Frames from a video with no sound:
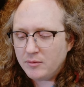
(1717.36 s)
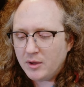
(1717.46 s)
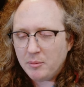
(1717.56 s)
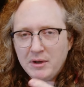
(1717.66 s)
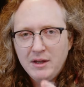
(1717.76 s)

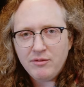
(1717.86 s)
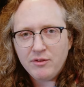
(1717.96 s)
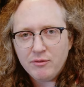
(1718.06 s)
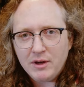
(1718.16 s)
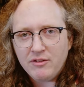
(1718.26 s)
I believe
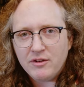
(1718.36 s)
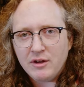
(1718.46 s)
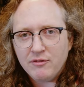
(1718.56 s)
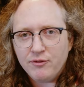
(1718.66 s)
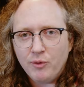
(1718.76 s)
the
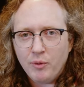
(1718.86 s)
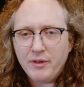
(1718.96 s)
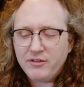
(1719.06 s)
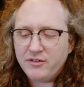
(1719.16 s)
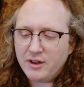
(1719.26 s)
reasoning for
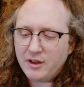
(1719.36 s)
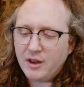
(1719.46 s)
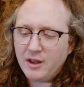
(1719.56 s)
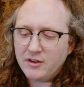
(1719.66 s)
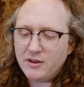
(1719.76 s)
this
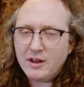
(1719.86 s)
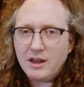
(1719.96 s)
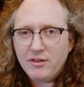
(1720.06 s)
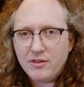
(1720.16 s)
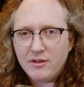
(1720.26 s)

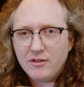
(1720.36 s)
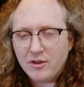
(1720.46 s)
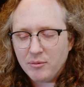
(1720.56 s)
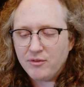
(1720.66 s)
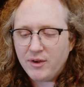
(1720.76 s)
underneath, in
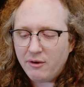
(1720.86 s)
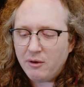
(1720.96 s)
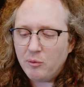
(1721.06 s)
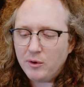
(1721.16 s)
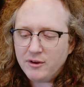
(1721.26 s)
terms of
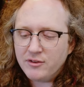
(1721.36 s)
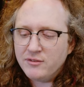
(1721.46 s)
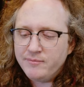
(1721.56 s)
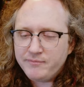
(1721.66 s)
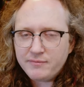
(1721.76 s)
how it
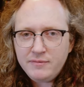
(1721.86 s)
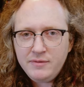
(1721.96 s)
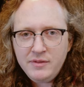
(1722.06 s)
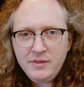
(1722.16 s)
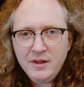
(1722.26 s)
works,
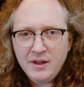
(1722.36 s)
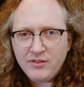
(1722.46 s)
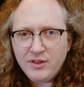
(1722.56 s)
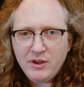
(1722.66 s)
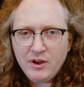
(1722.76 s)

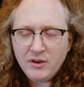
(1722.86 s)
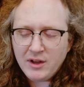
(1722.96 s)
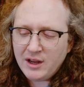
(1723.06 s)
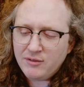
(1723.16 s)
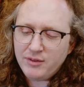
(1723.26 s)
is that you
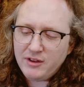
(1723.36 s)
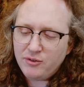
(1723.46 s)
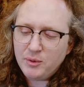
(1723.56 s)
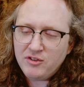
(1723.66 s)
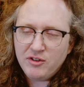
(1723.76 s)
can't have
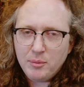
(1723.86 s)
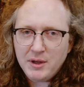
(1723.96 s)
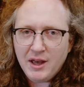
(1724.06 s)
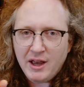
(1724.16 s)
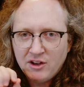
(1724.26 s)
these switches
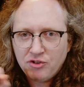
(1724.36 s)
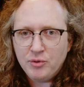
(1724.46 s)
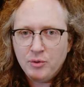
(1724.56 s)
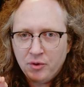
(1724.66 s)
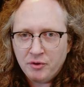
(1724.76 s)
be
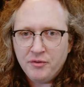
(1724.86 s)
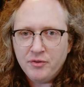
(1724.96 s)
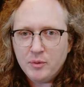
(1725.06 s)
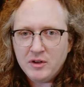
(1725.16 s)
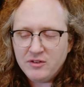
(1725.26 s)
actual
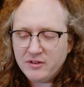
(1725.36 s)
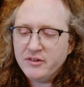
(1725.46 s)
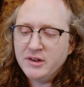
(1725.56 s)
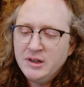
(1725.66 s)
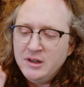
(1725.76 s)
on-off
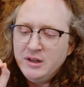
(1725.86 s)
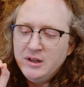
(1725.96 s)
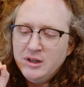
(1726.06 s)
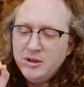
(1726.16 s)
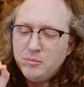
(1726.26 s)
switches,
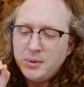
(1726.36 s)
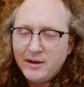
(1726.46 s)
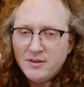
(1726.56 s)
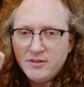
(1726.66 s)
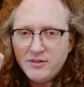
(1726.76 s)

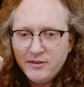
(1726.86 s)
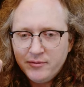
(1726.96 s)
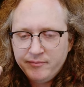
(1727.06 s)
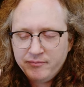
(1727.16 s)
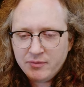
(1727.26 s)
because
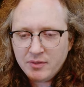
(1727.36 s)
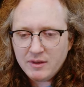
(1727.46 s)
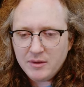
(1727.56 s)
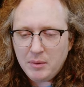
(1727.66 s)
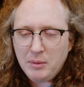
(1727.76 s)

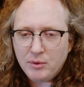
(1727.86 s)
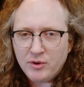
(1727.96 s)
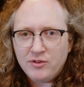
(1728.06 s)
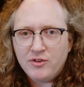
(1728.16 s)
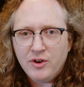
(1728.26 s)
people
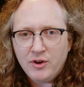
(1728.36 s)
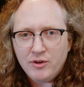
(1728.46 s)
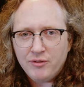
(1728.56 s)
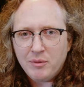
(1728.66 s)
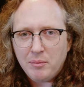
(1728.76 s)
could
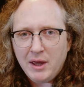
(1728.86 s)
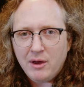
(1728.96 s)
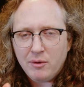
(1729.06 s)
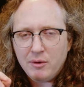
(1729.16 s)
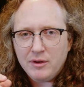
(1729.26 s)
turn off the
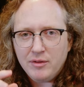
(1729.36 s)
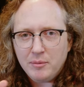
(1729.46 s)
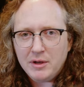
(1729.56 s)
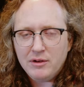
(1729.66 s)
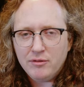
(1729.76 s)
power in the
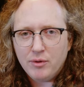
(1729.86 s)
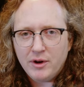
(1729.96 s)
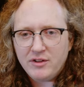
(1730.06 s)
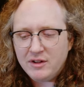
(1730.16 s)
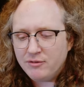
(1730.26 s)
middle of
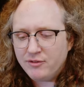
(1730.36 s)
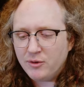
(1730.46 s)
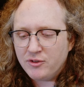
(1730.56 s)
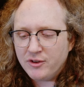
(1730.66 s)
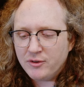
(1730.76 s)
writing
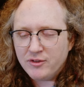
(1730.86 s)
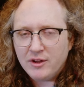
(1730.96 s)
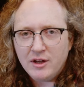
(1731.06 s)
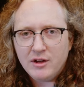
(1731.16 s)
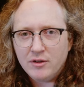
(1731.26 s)
photos
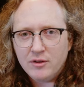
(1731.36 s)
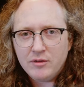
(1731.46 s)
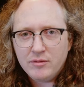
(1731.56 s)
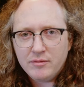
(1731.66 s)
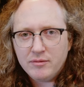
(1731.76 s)
and it could